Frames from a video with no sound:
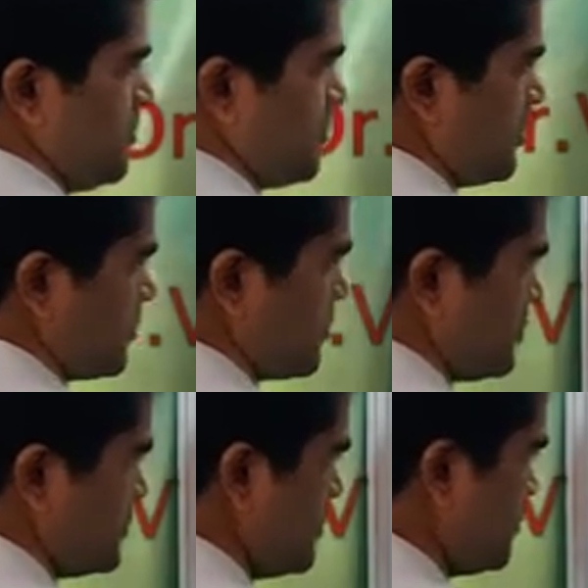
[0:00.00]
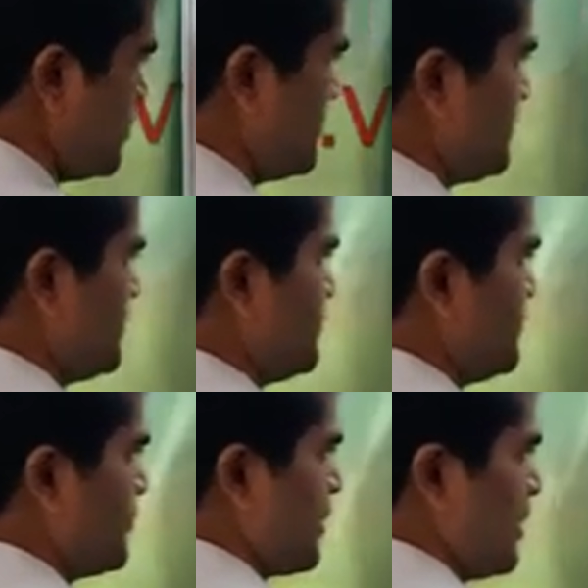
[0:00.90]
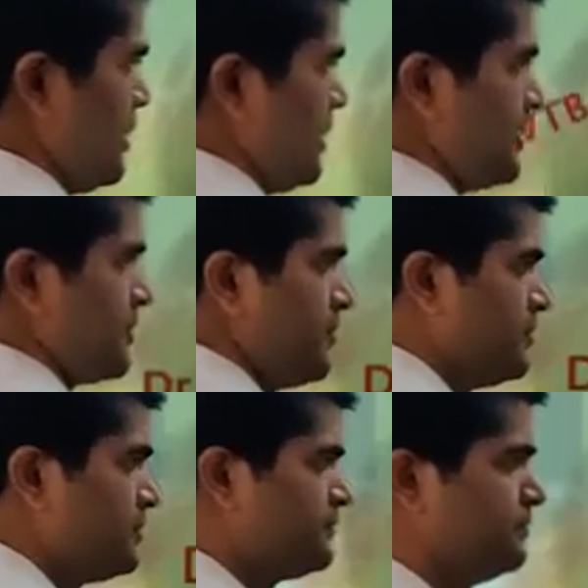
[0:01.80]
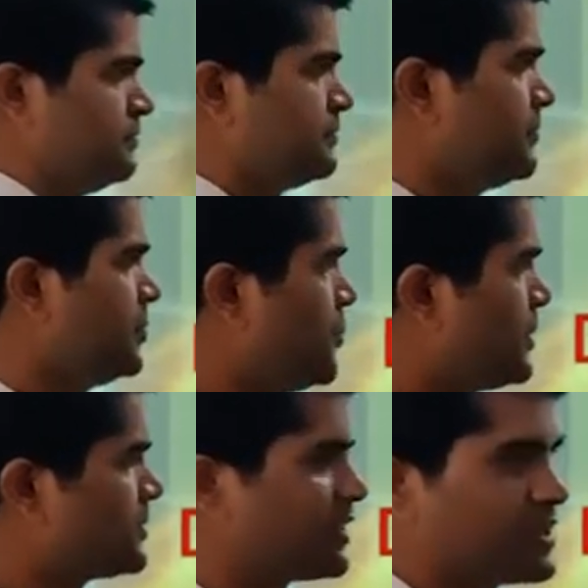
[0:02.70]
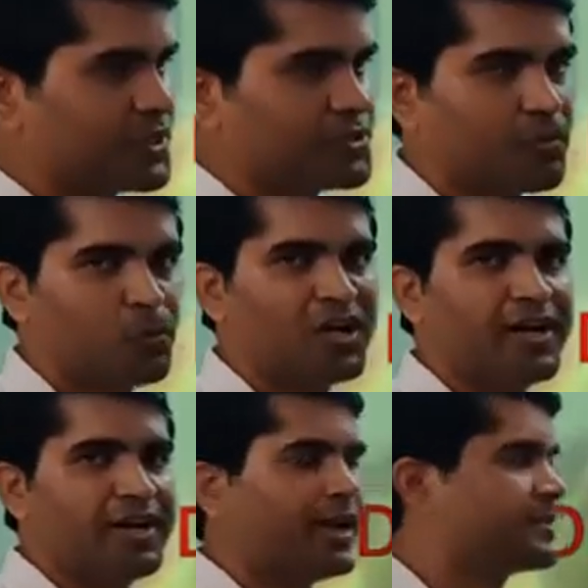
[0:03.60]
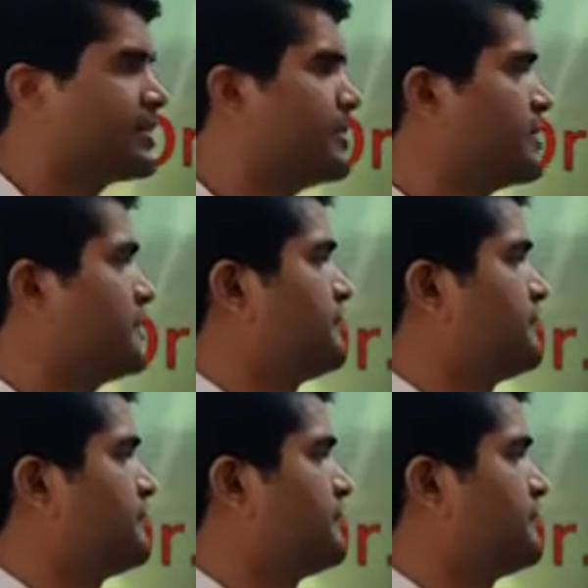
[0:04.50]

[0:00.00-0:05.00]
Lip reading: product was 0, let concentration of one reactant